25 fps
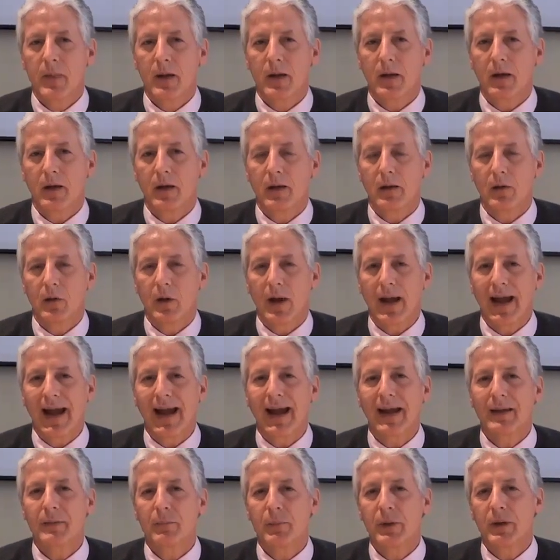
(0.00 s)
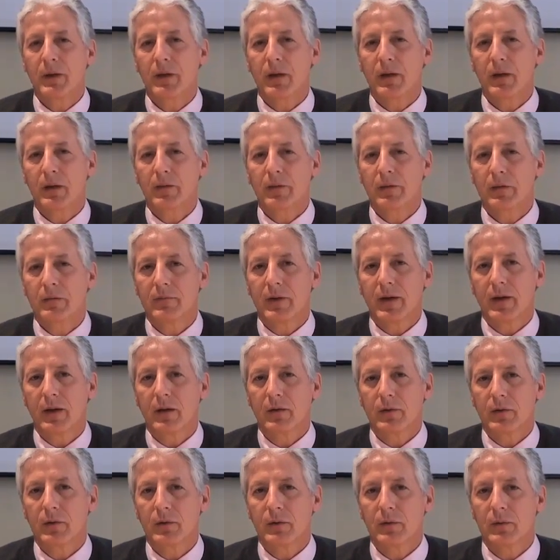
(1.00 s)
had been
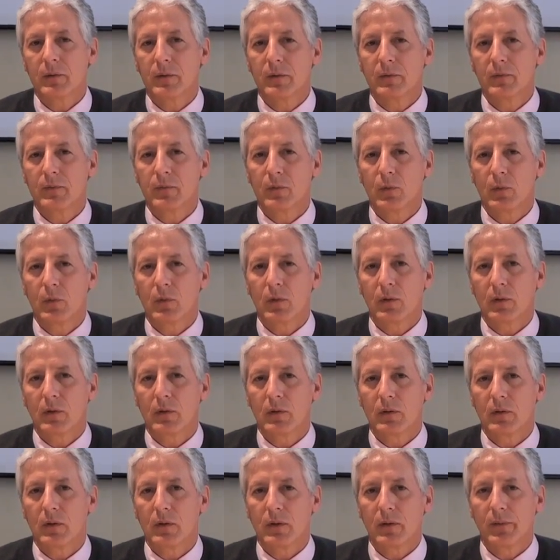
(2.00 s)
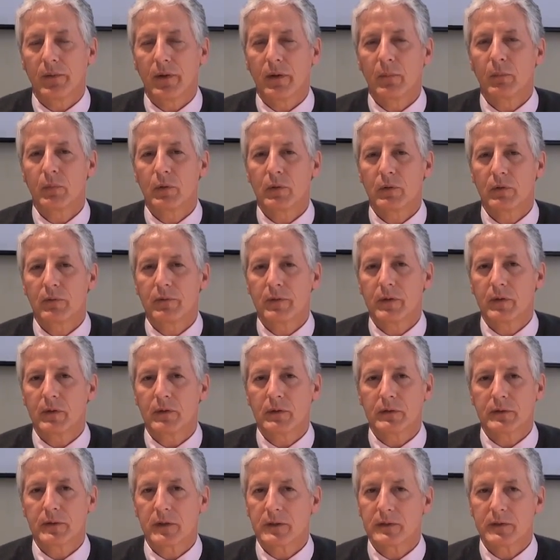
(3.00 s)
undervalued for a number of
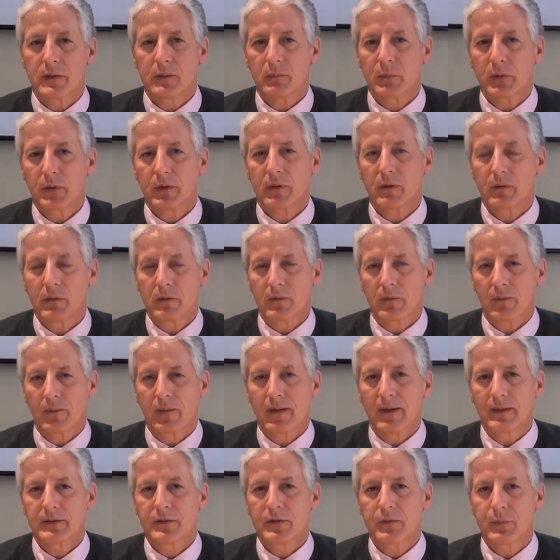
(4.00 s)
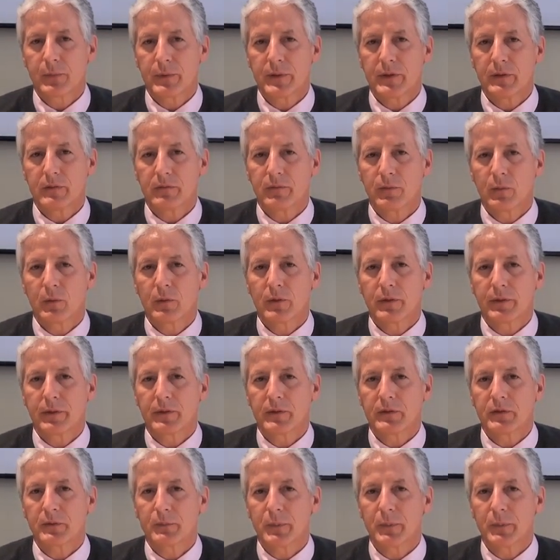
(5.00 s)
years, I'd say particularly the last 3 to 4 years,